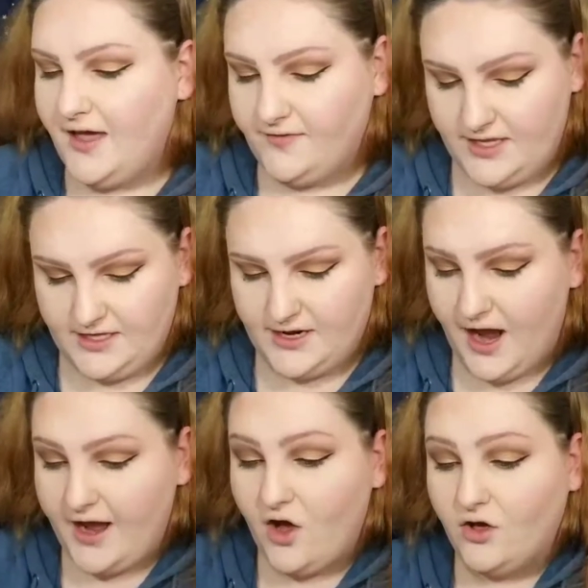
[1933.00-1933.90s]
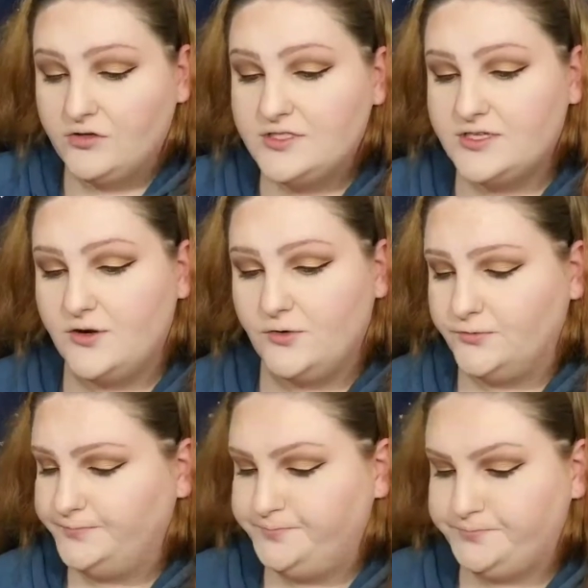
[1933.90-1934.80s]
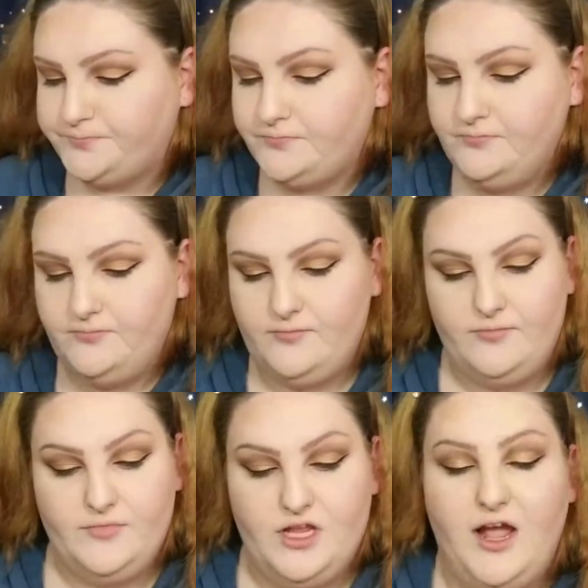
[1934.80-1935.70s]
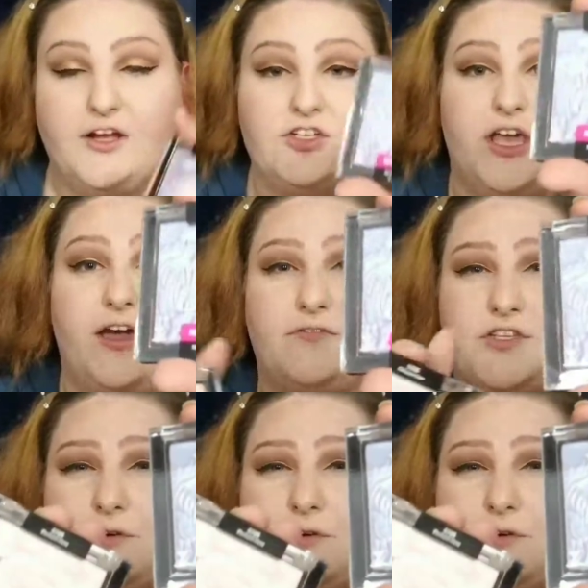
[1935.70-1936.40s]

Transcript: And then I also actually have